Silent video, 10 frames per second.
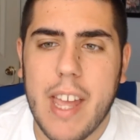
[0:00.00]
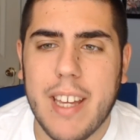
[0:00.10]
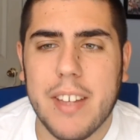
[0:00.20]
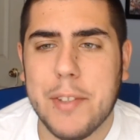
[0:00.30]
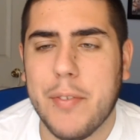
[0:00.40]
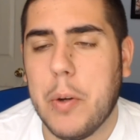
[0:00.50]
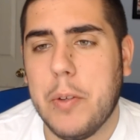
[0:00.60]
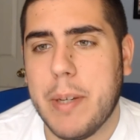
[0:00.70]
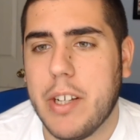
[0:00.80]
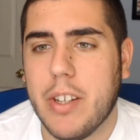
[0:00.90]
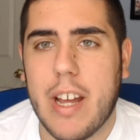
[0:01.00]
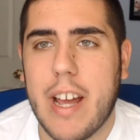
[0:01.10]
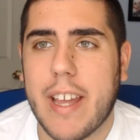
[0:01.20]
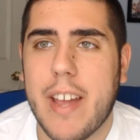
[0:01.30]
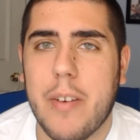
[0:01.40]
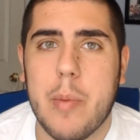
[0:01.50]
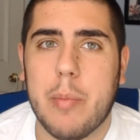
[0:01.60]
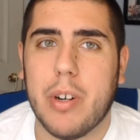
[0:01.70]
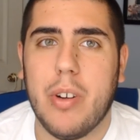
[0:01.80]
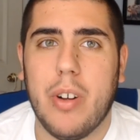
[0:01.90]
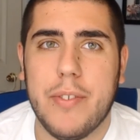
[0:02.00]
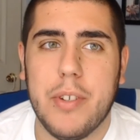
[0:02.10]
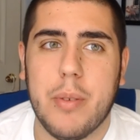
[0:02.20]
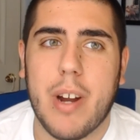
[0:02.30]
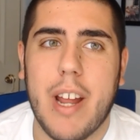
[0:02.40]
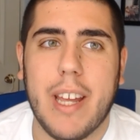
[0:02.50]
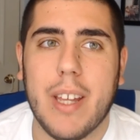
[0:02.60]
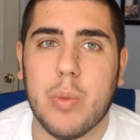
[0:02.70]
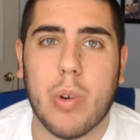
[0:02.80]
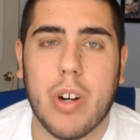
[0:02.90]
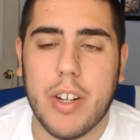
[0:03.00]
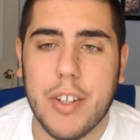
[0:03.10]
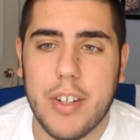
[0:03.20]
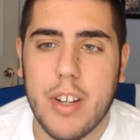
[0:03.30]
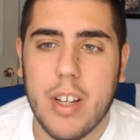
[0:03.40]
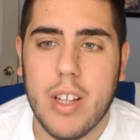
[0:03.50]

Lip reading: AKs have always been good. I can't remember a Call of Duty where AKs weren't good.